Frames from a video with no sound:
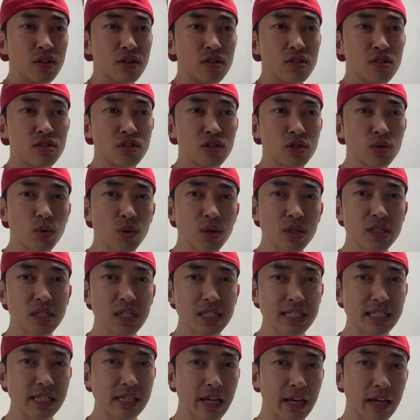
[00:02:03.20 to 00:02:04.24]
She was a
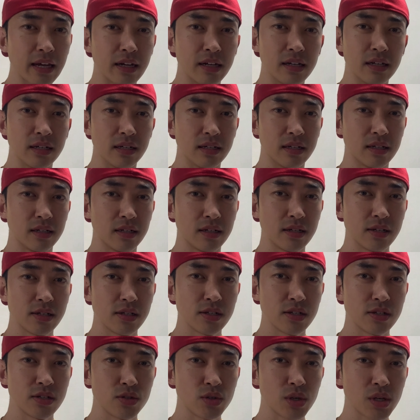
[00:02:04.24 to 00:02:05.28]
snake.
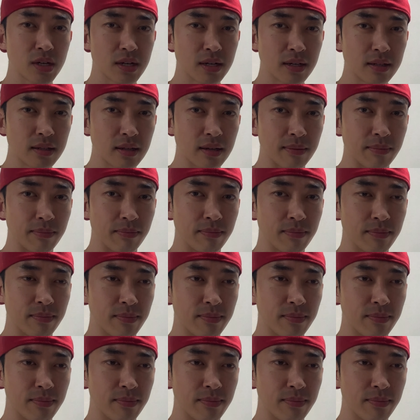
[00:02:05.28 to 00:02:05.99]
She killed him.